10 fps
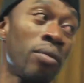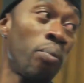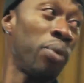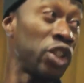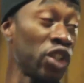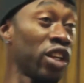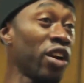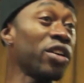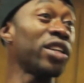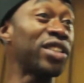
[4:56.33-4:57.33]
But you
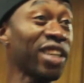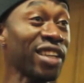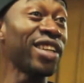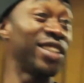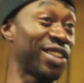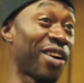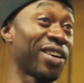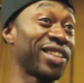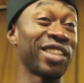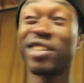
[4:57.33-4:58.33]
learn to sing these
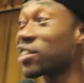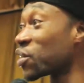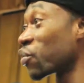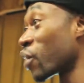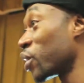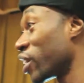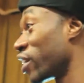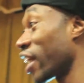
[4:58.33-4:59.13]
songs at such a very young